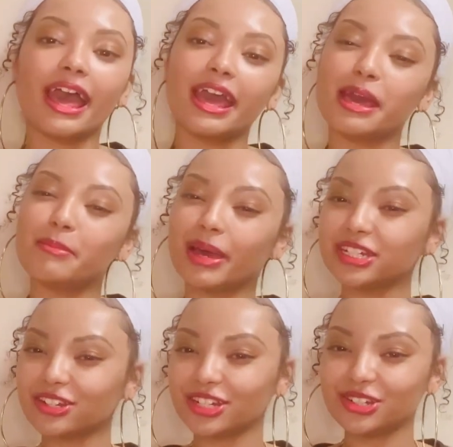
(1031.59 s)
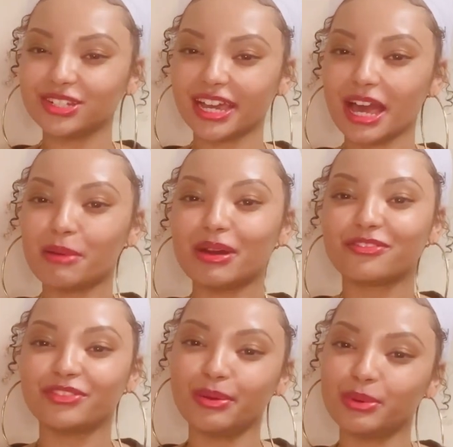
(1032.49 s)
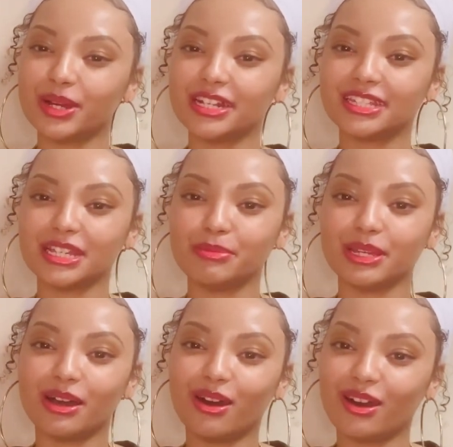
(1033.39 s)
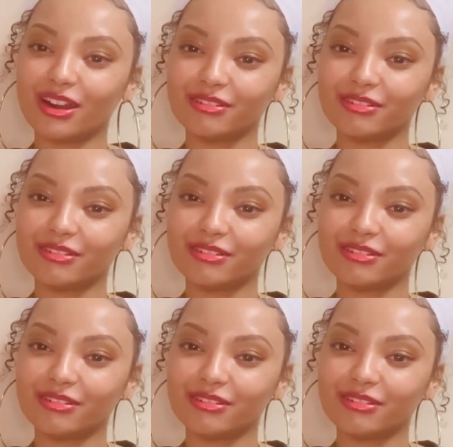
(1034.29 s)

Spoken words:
And make sure that you check out my February TBR